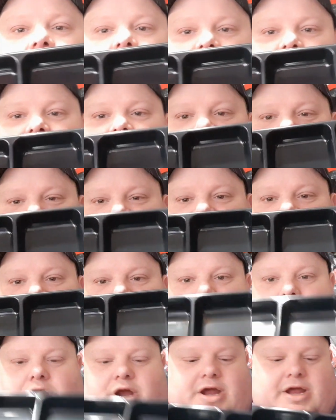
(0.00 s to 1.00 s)
Nice little
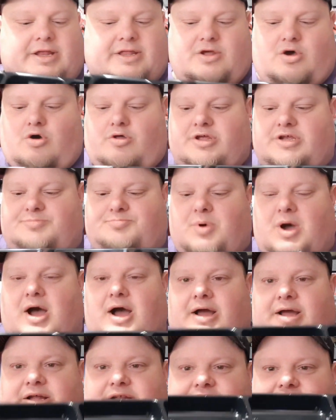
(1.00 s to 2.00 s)
tray. All these
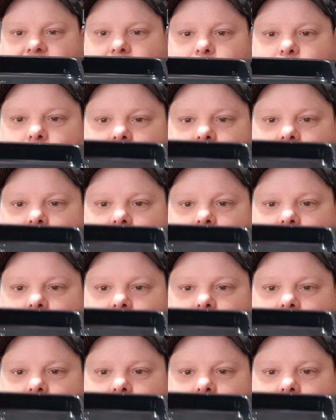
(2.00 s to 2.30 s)
pockets, a couple